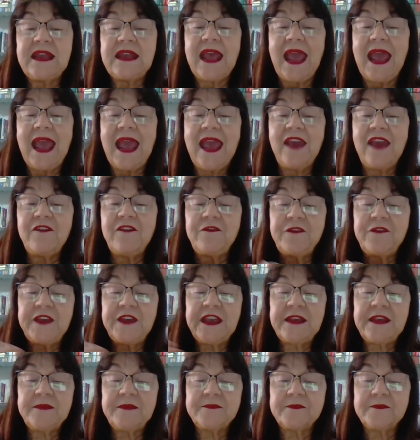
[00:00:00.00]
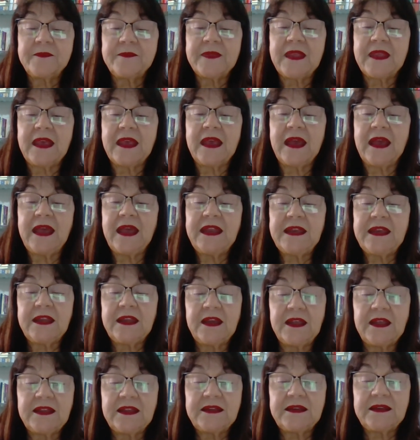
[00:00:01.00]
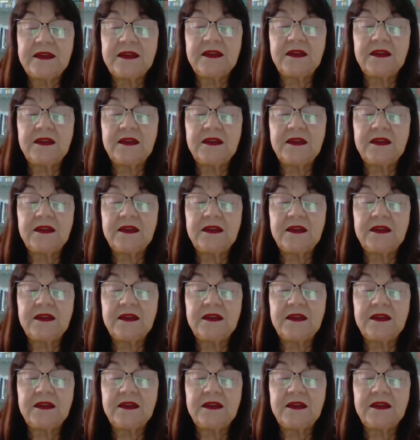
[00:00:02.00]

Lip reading: having another